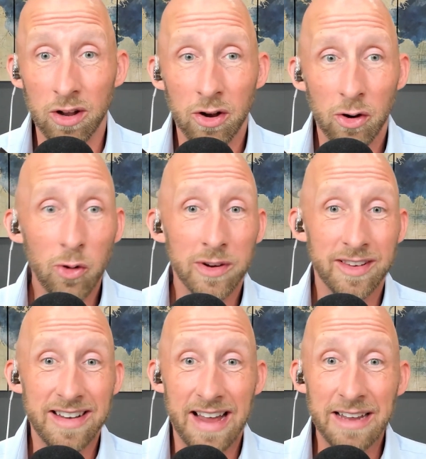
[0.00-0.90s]
Who was the
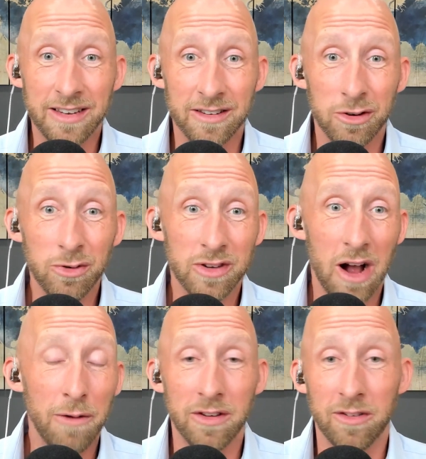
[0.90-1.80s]
nicest? Whose
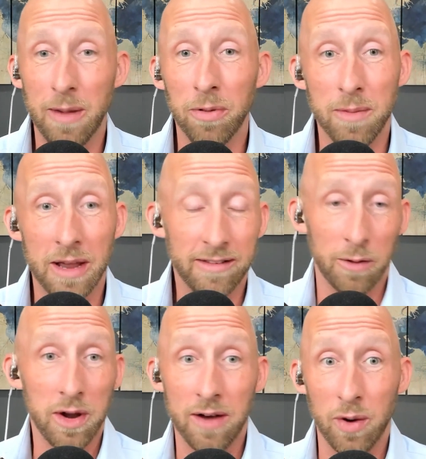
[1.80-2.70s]
office smelt the best? Like
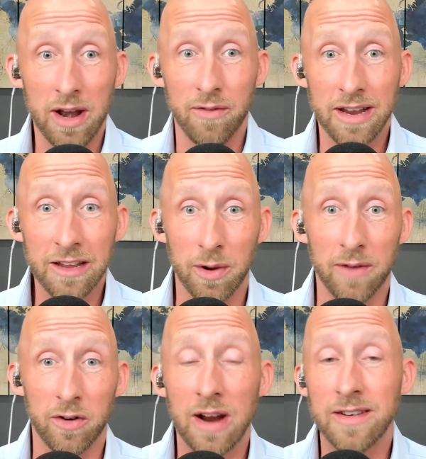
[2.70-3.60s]
whatever it is,
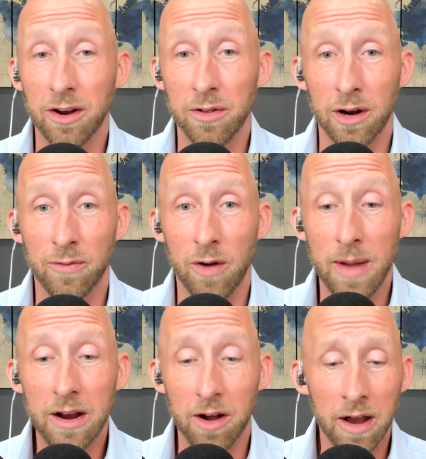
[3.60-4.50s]
whatever criteria they're going to fall
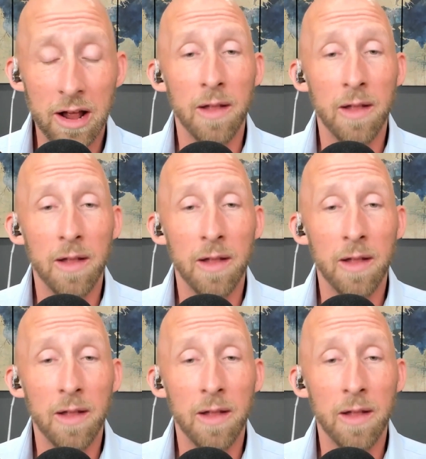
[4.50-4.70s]
back on.